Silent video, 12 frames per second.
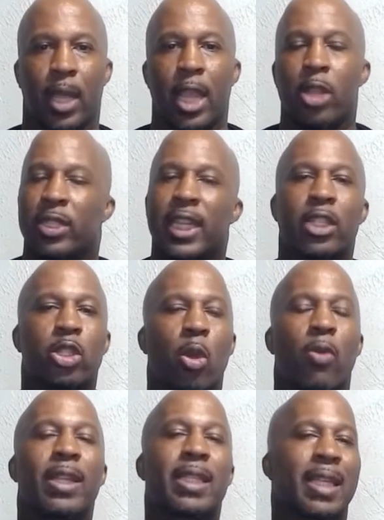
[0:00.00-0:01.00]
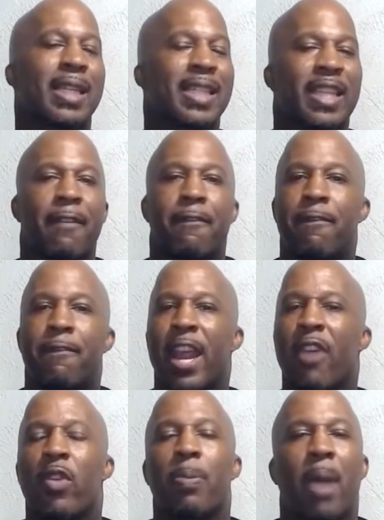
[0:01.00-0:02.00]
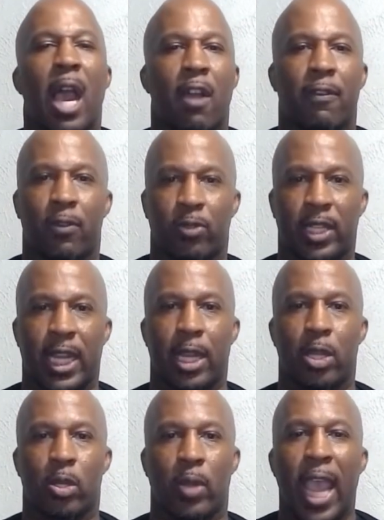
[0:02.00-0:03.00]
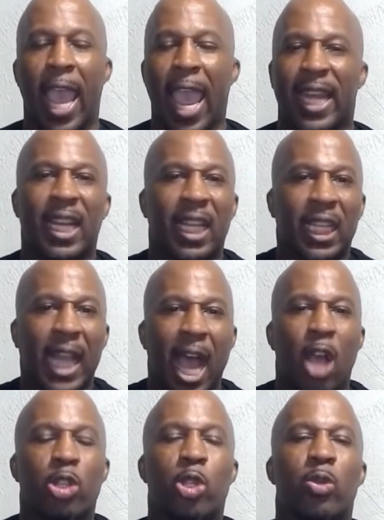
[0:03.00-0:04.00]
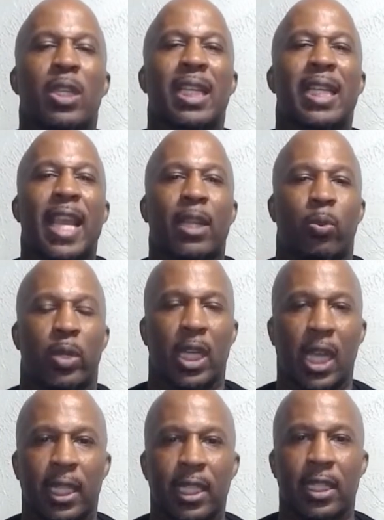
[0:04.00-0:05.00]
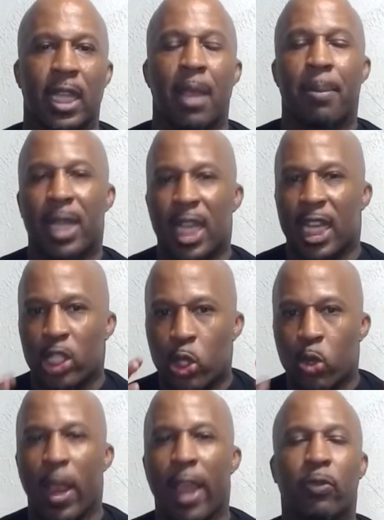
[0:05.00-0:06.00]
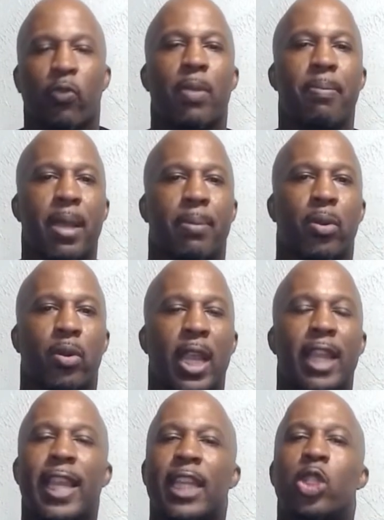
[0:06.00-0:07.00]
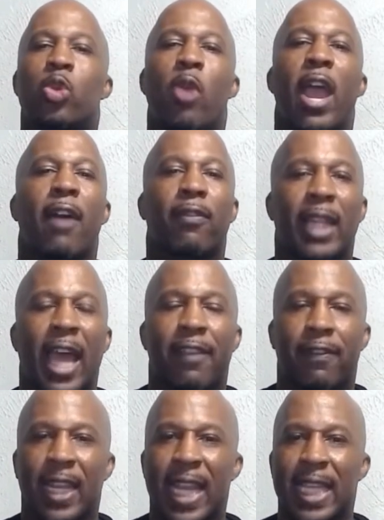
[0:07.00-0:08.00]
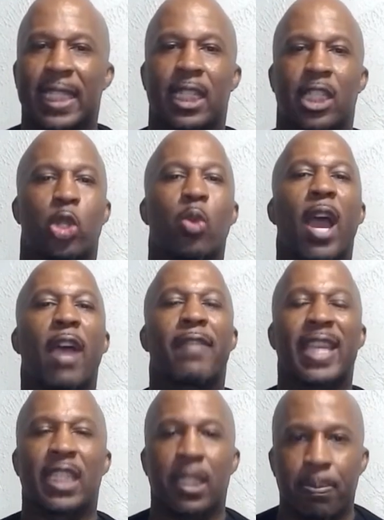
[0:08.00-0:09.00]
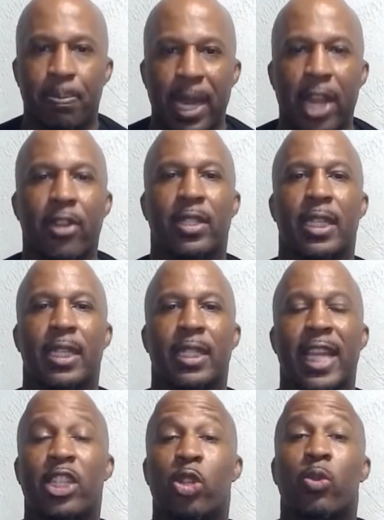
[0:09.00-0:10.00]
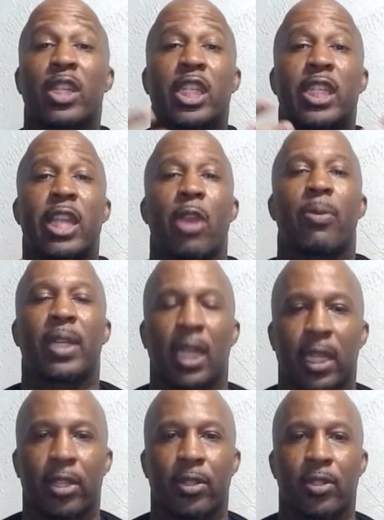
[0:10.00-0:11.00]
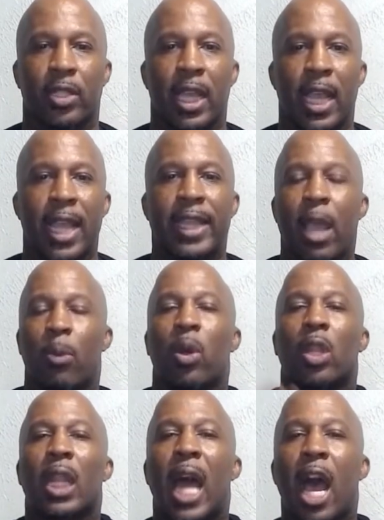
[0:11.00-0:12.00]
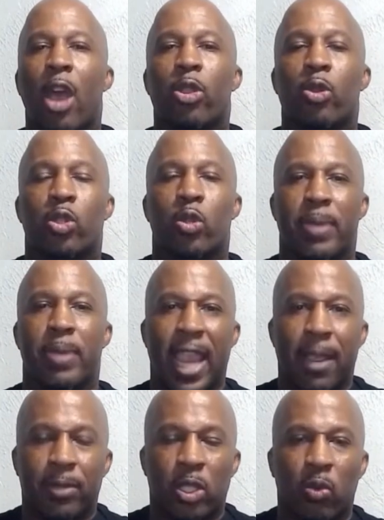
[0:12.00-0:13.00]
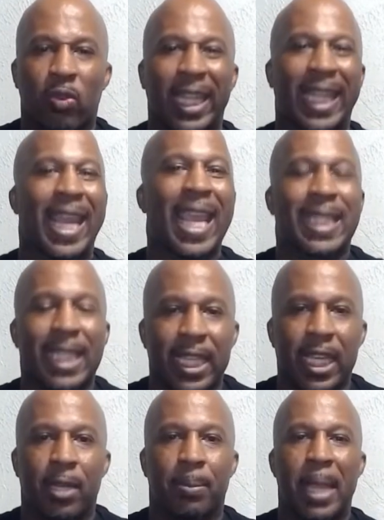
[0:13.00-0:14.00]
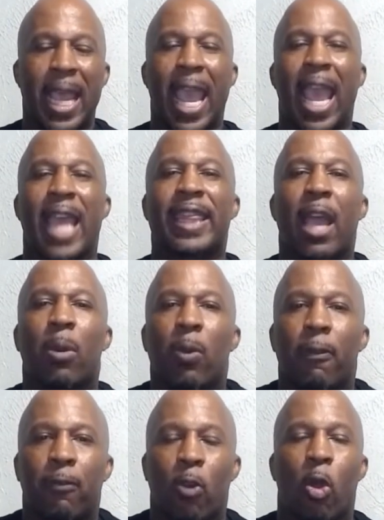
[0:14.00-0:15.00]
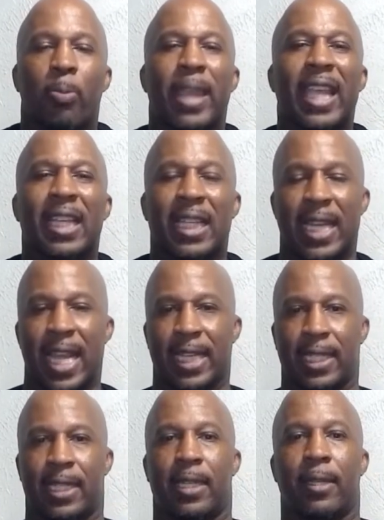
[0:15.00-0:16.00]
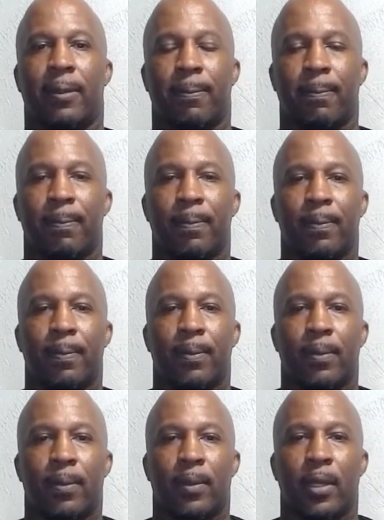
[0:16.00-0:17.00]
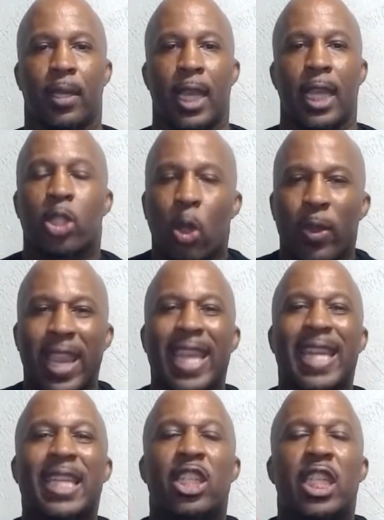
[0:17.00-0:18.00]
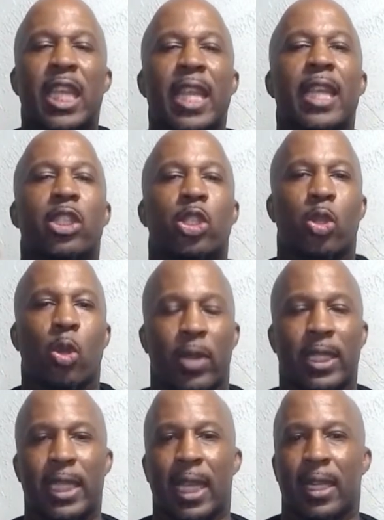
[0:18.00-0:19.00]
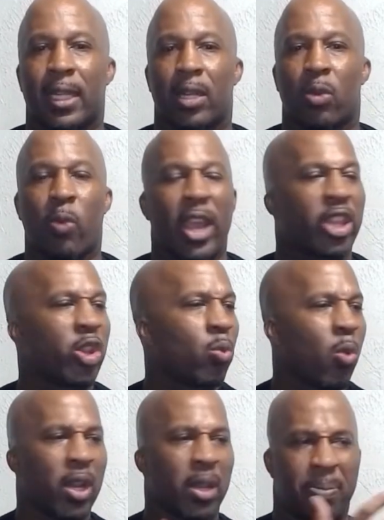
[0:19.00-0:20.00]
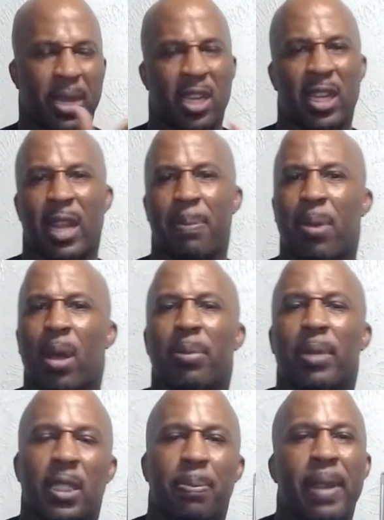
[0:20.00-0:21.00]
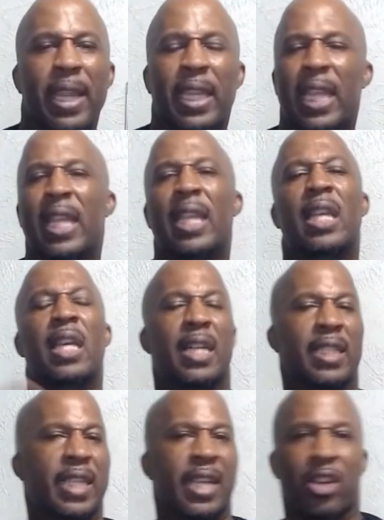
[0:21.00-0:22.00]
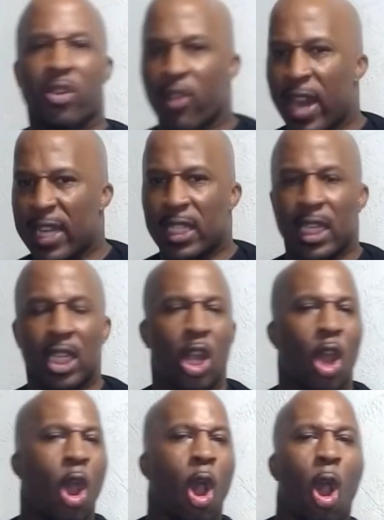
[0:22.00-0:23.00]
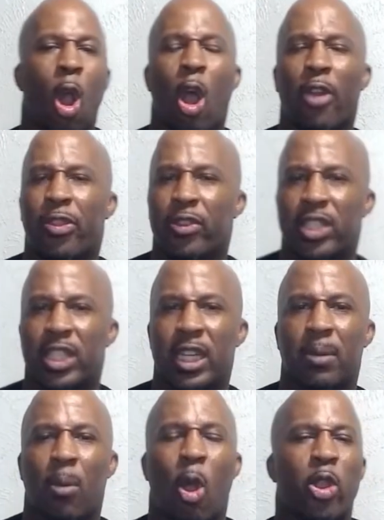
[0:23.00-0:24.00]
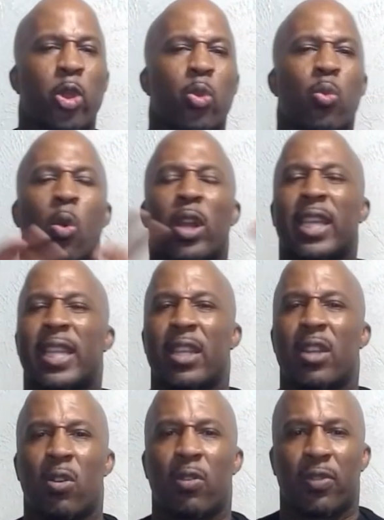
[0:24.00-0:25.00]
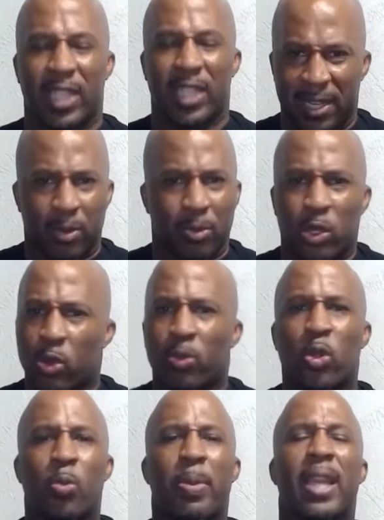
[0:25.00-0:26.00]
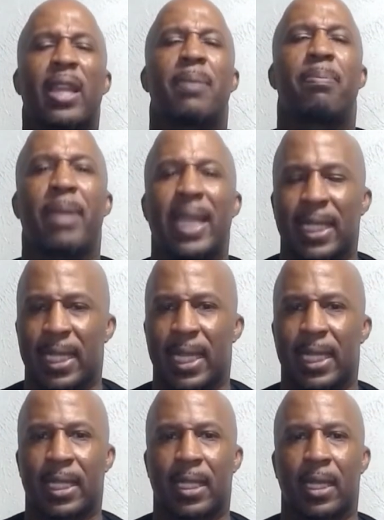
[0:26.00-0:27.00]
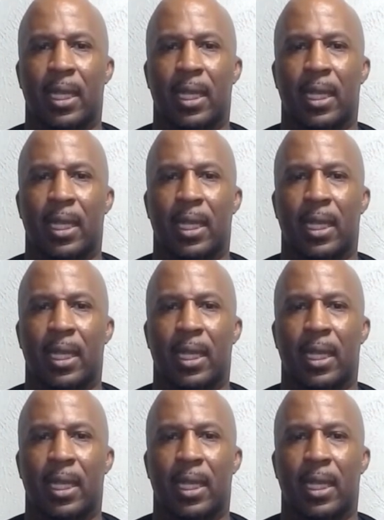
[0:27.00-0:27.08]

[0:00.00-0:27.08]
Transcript: You see, storytelling is a very powerful skill, and it allows you to connect with others because you have to remember that you have life lessons, you have experiences that you can share with others that will allow you to be able to relate to them and that will form that connection. So in ingenious storytelling, whether you want to be good at public speaking, content creation, authorship, or you want to get over and do better in business,